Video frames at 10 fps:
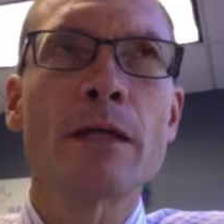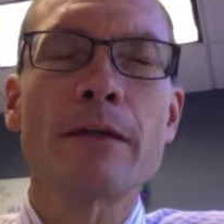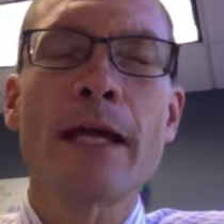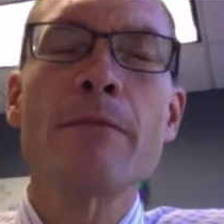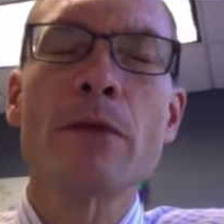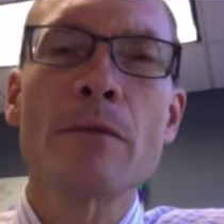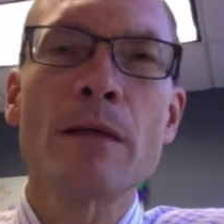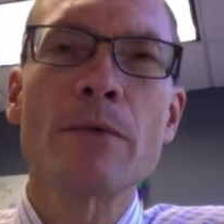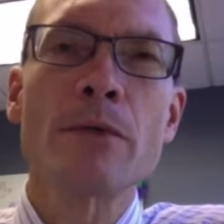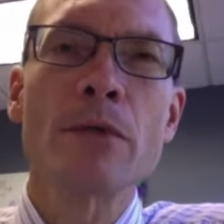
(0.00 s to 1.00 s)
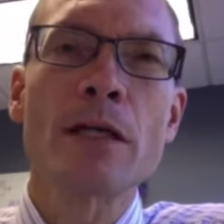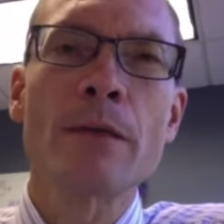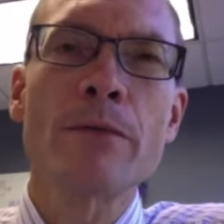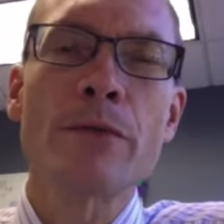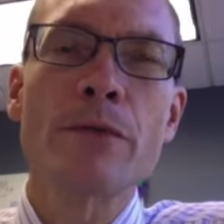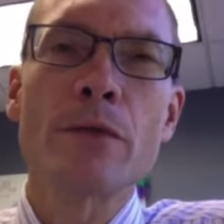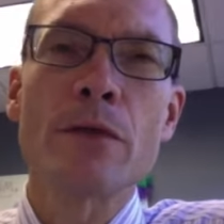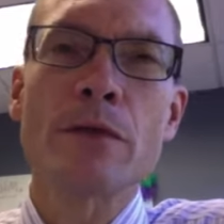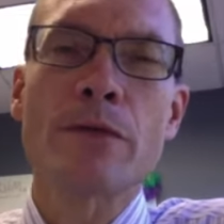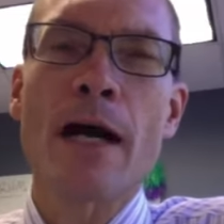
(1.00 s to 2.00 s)
10 million people who are coming through the
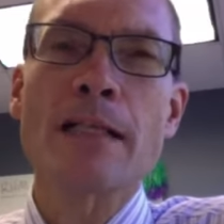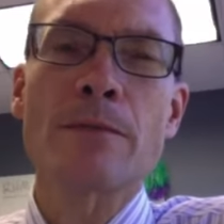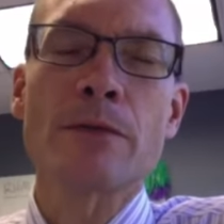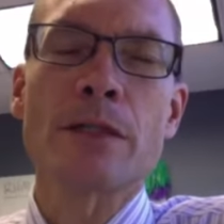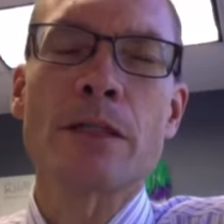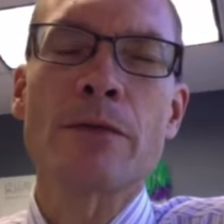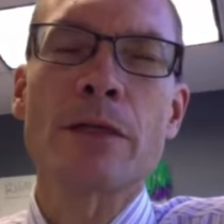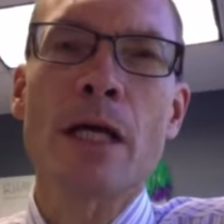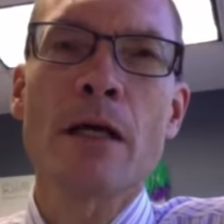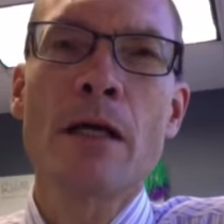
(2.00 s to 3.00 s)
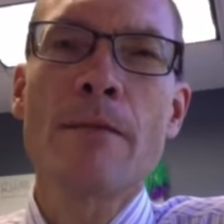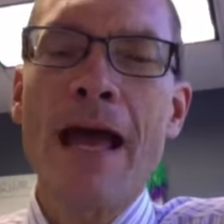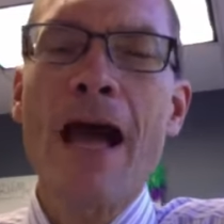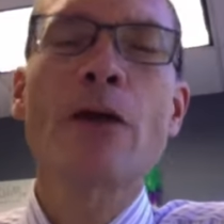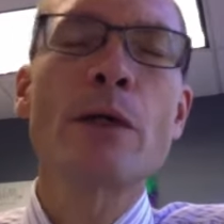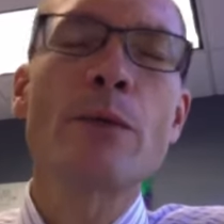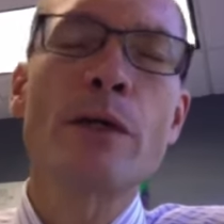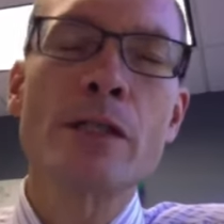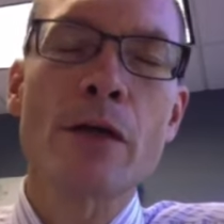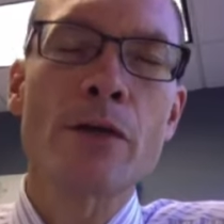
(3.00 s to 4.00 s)
doors of our hospitals and continuing care, how can we
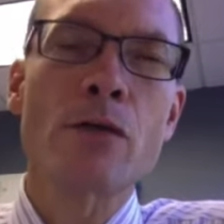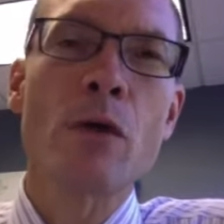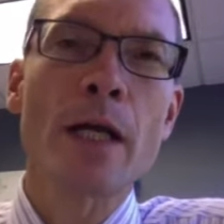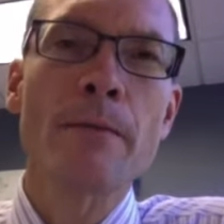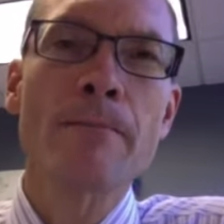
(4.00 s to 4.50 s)
reach the other 20?